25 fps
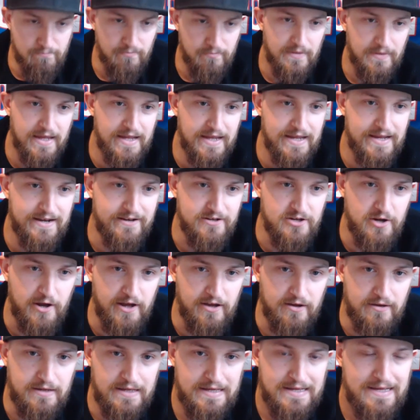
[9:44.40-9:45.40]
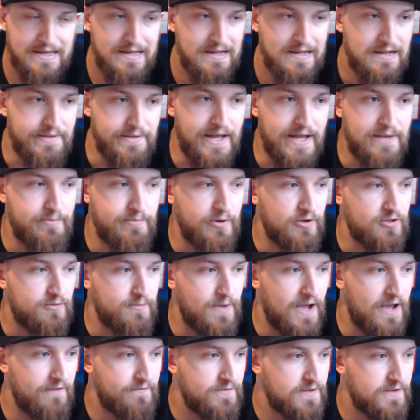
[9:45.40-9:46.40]
And, a lot of Bills
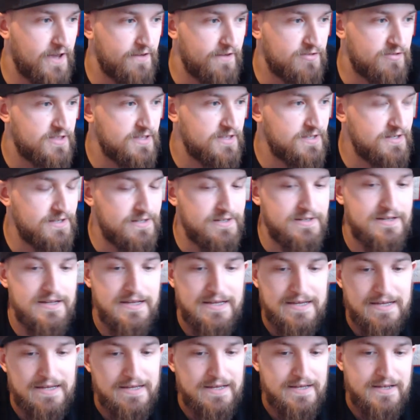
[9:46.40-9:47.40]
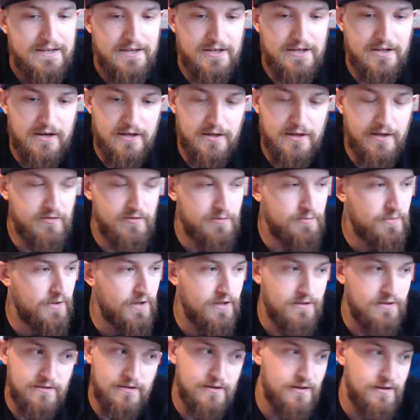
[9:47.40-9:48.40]
Mafia I've seen, I
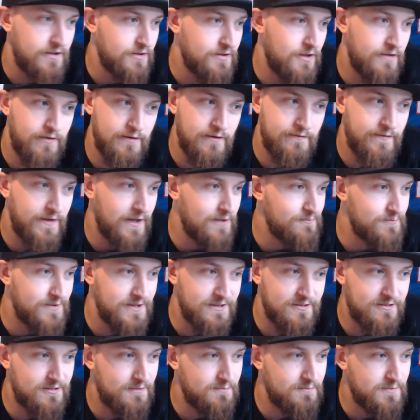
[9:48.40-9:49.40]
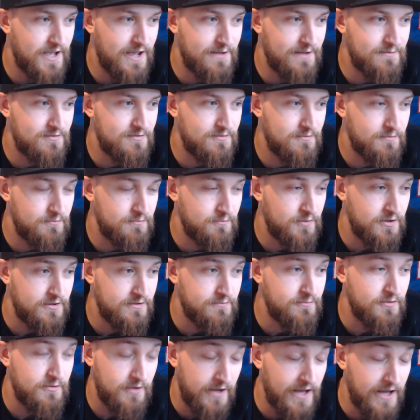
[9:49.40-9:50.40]
love our fan base sometimes, but
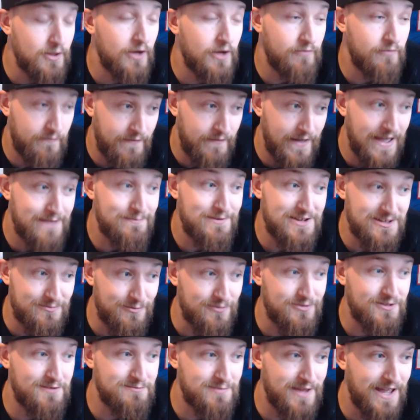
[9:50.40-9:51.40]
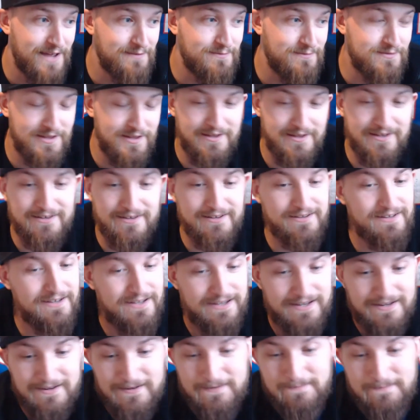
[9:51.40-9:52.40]
I love our fan base, but sometimes they
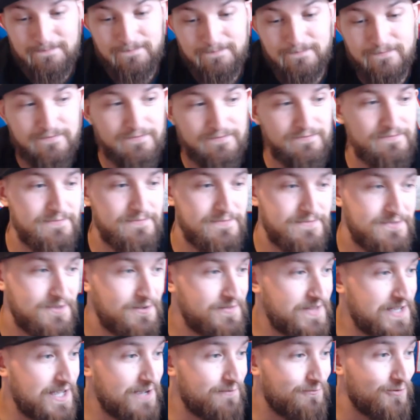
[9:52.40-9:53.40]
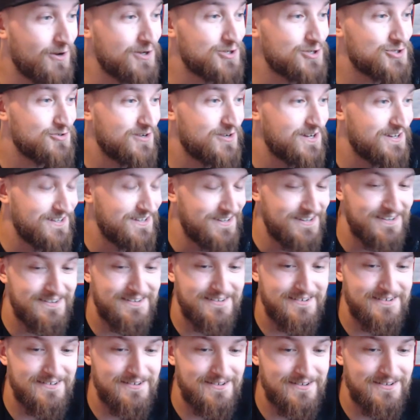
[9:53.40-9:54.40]
get frustrating
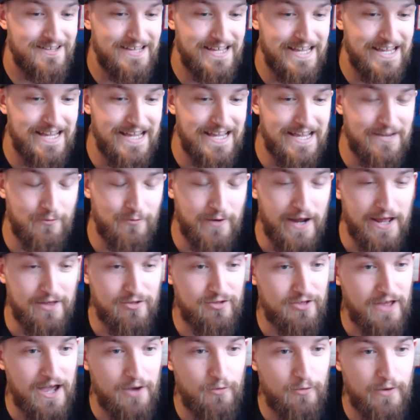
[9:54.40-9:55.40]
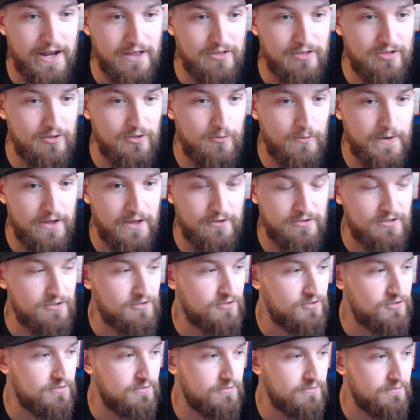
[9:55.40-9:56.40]
when I went on someone
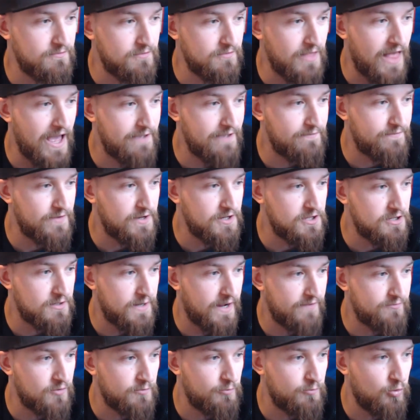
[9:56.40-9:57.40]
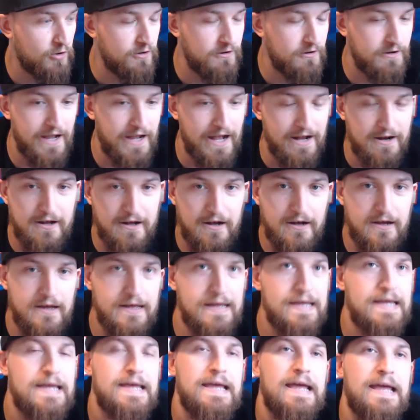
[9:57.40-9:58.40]
else's live video after Poyer got cut.
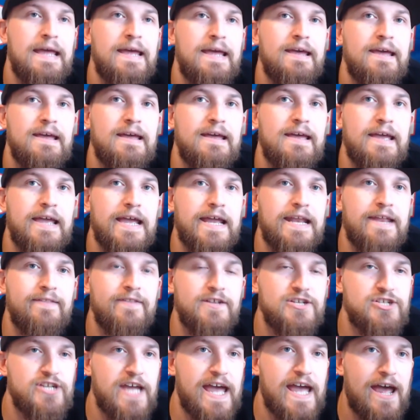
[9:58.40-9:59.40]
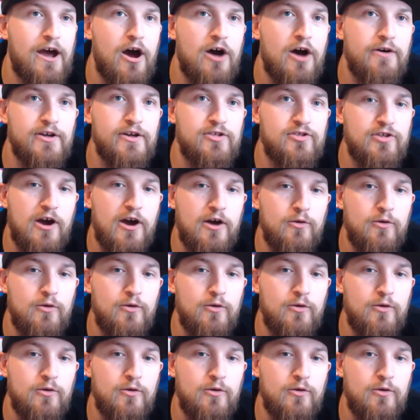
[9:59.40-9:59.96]
And in the chat, all I saw